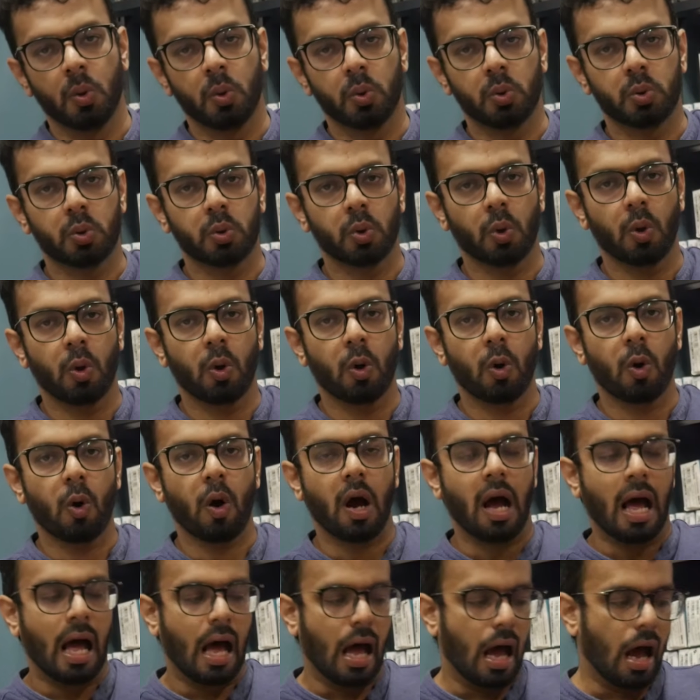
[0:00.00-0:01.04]

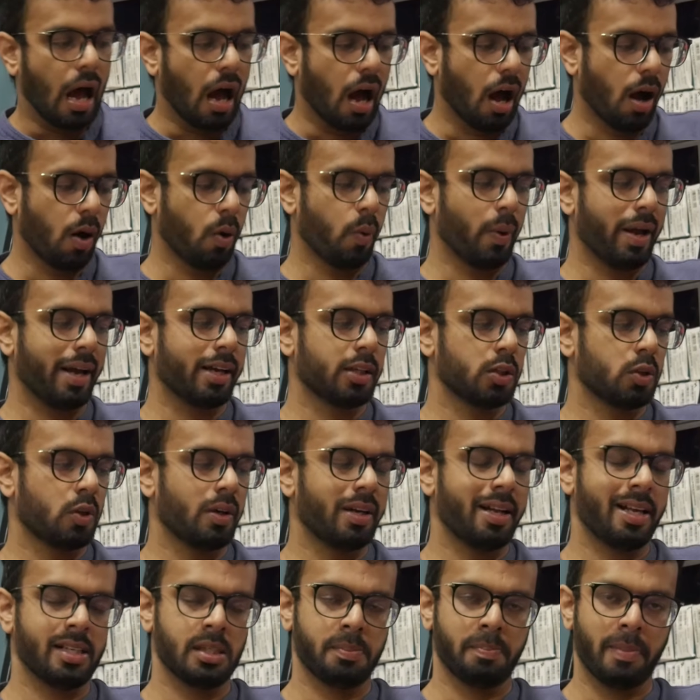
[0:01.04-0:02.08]
So how
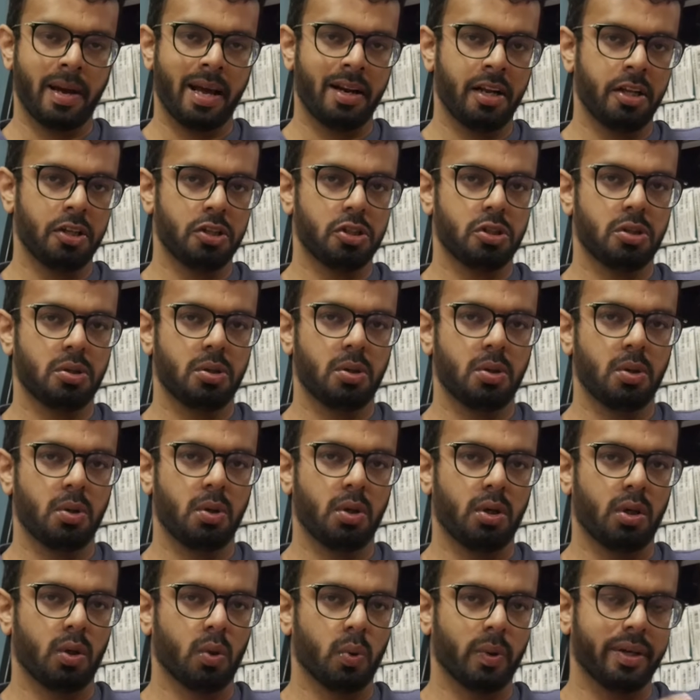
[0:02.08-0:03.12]
Axor has managed
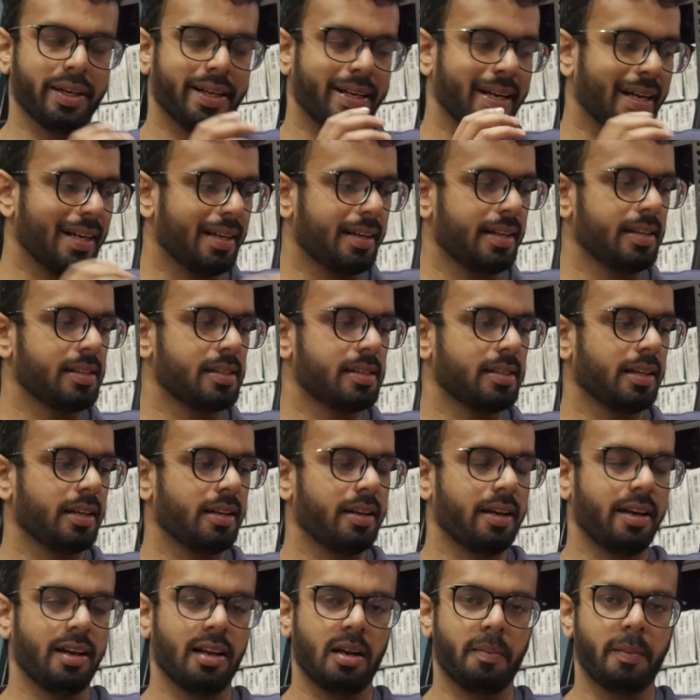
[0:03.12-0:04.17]
to get this
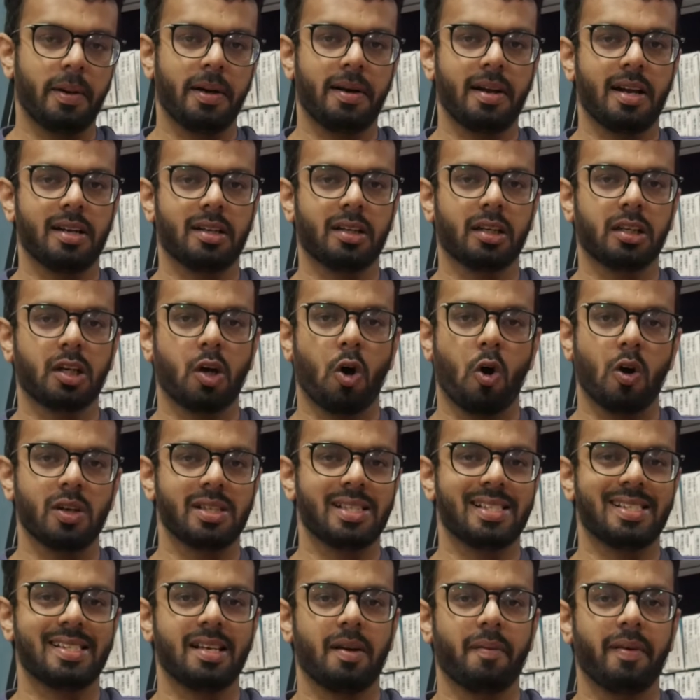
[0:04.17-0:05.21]
in a helmet that
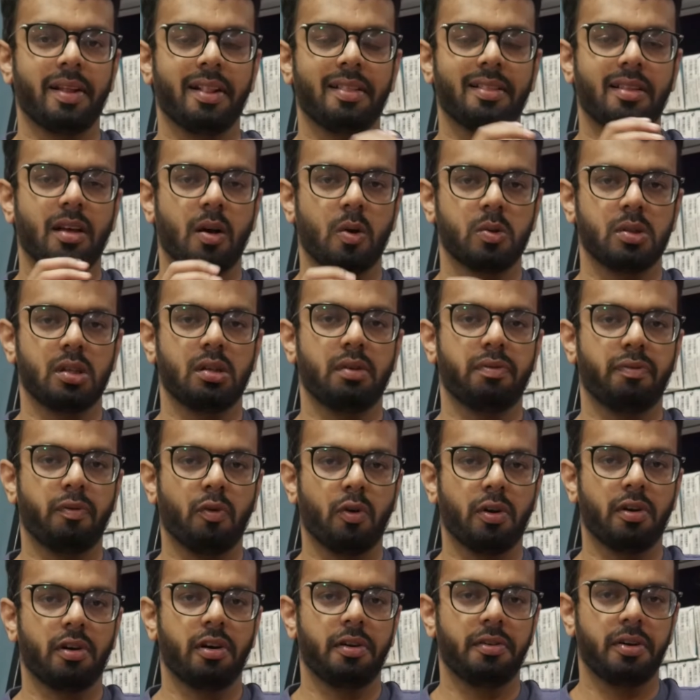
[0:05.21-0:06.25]
costs
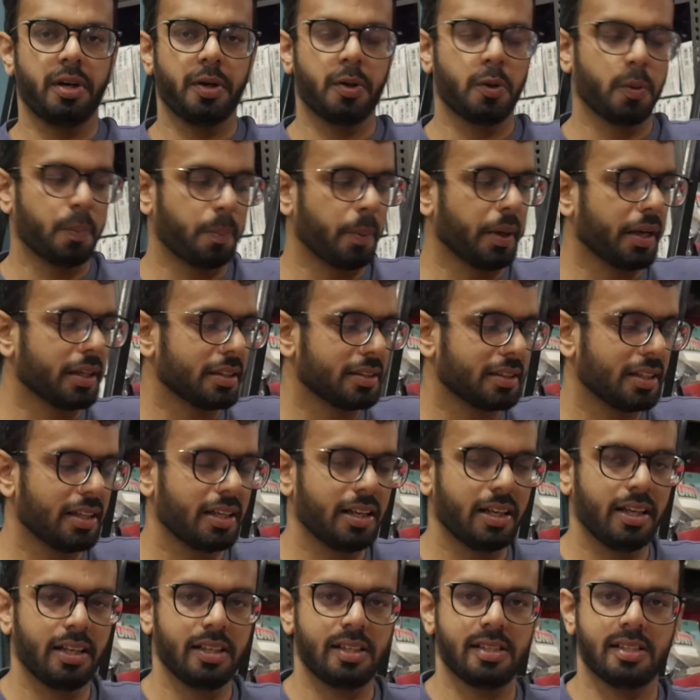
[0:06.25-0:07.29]
7400 rupees,
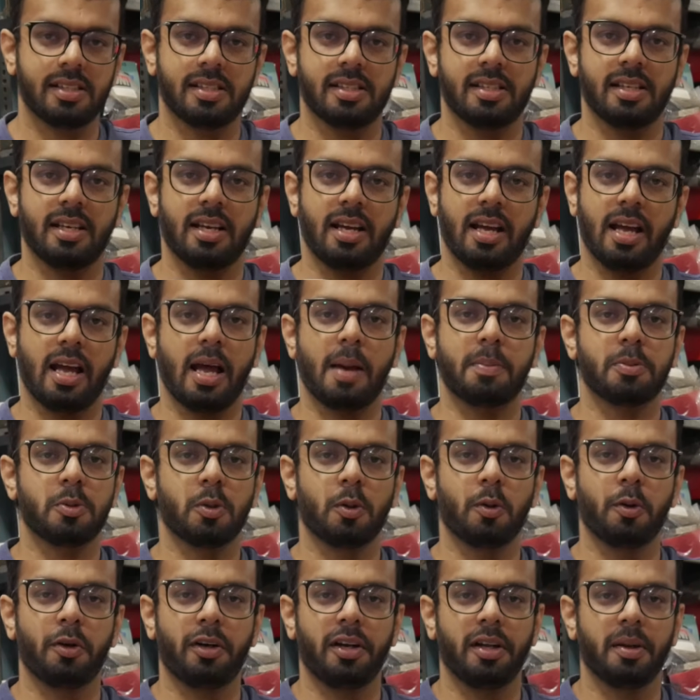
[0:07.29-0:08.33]
it's
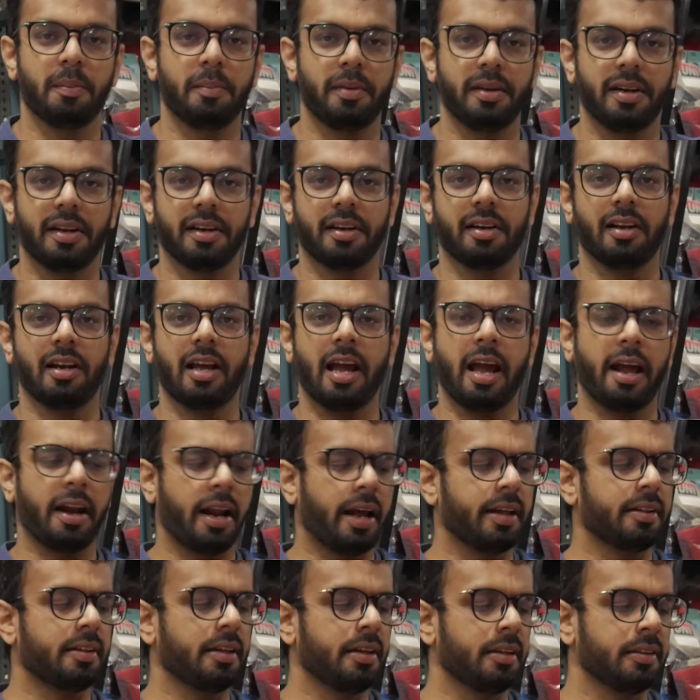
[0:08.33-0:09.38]
absolutely a miracle, and
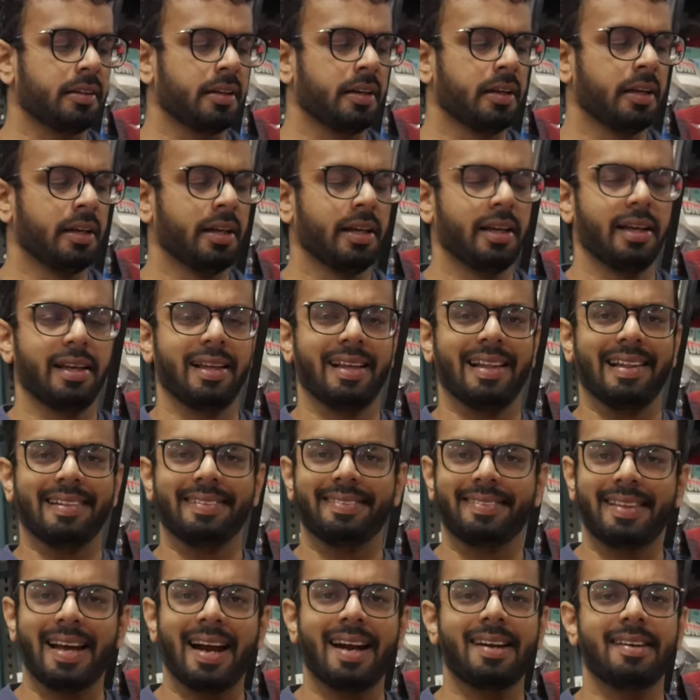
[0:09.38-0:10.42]
I think
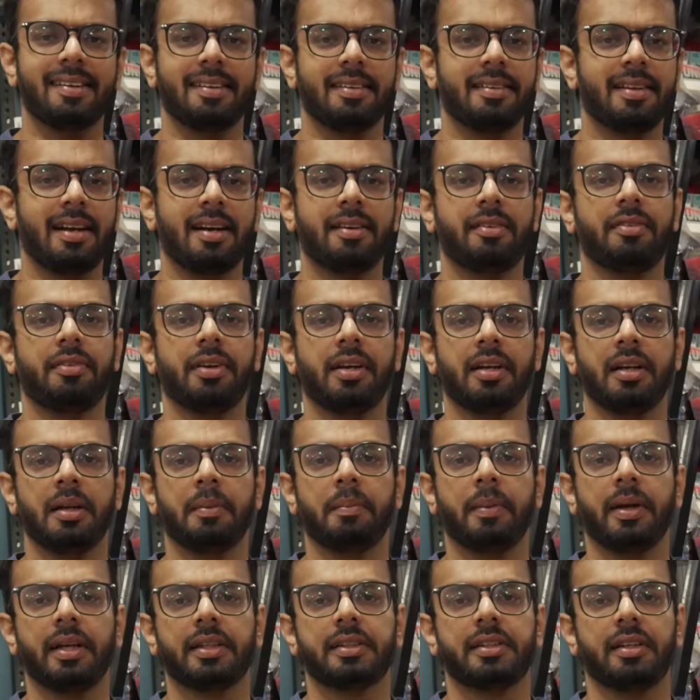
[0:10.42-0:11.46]
that really
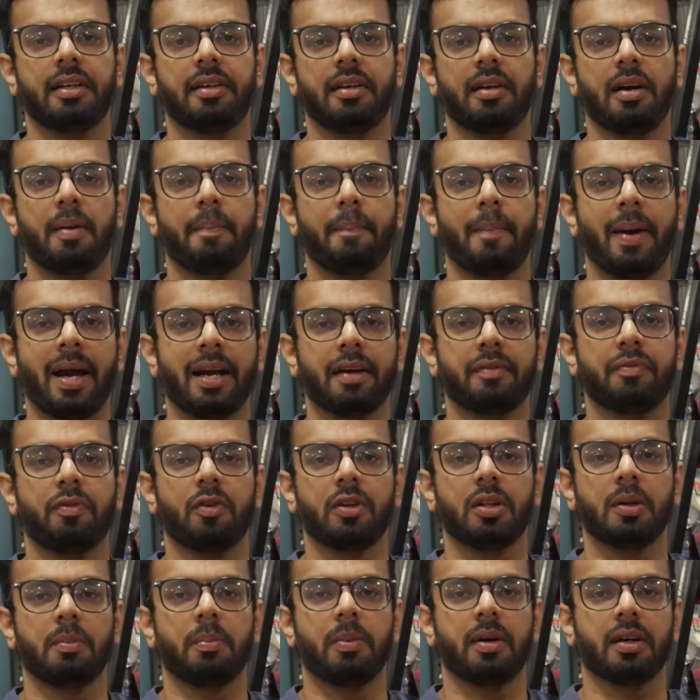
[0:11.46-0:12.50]
makes it a bang
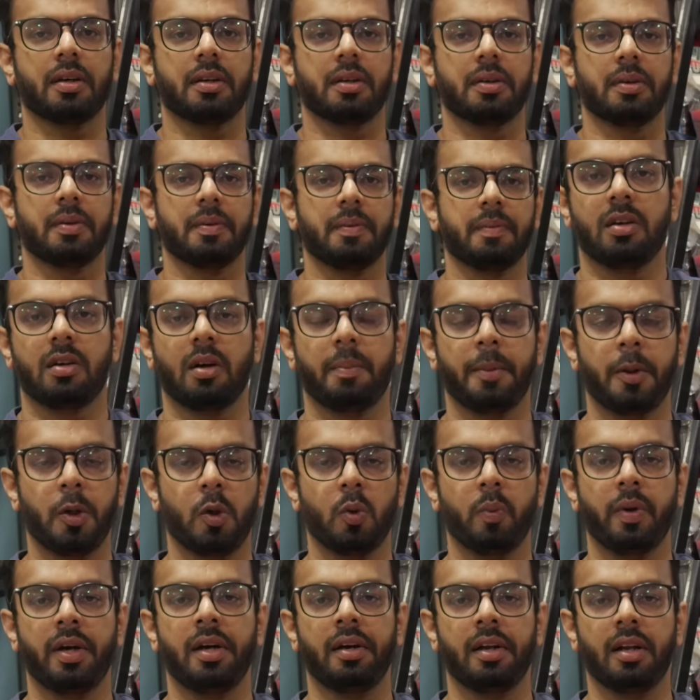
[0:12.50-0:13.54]
for the buck. Coming
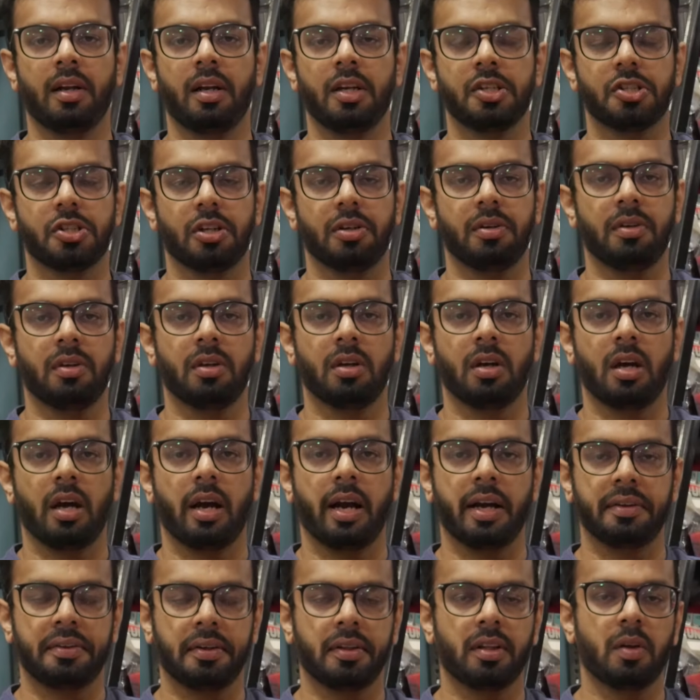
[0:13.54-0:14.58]
to ventilation,
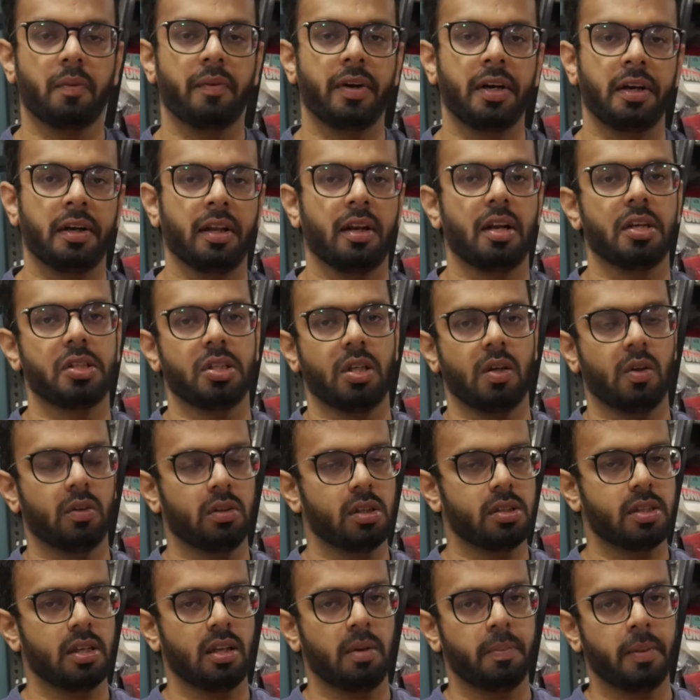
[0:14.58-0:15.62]
I think the ventilation on
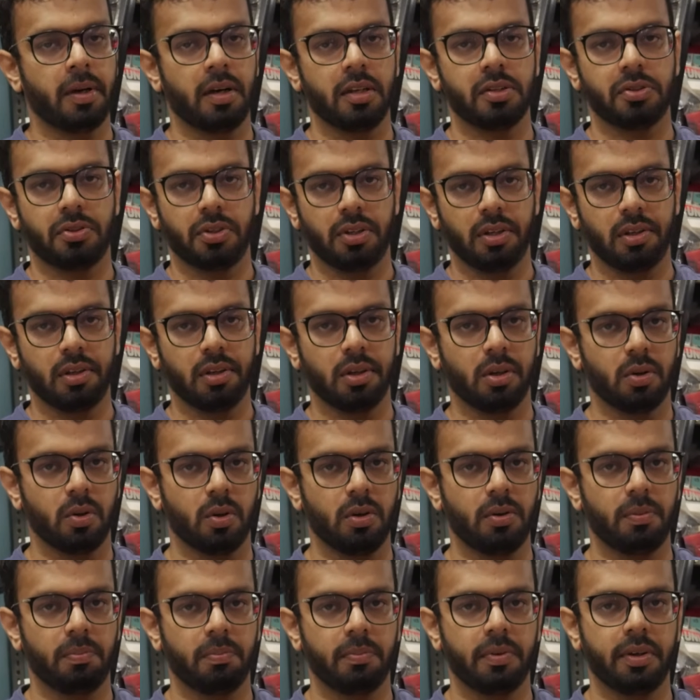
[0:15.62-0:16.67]
this helmet is really
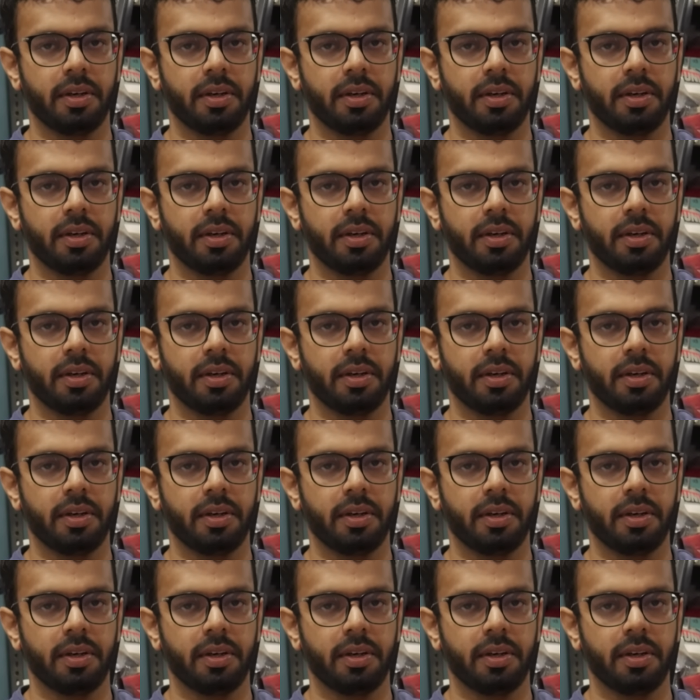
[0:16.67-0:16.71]
good.